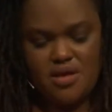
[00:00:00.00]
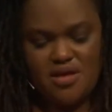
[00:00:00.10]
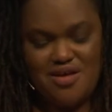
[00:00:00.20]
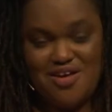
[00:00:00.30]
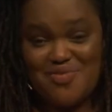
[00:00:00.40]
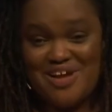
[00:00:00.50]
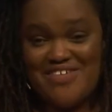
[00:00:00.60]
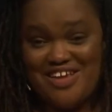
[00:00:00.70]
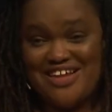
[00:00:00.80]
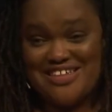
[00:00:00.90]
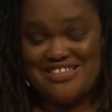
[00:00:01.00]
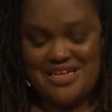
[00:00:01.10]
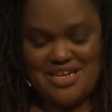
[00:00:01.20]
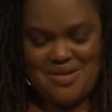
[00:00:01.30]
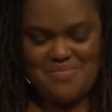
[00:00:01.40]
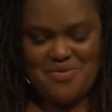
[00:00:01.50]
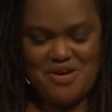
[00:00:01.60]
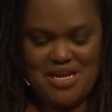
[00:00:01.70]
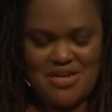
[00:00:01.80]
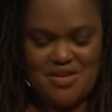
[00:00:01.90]
Arriving on Sunday
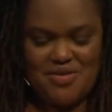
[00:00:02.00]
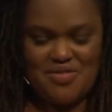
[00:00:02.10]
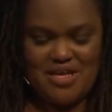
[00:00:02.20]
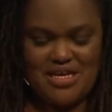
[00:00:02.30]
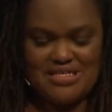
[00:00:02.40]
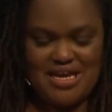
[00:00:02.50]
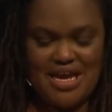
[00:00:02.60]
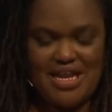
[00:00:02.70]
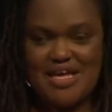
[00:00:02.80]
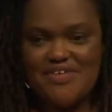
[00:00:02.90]
morning knew the anxiety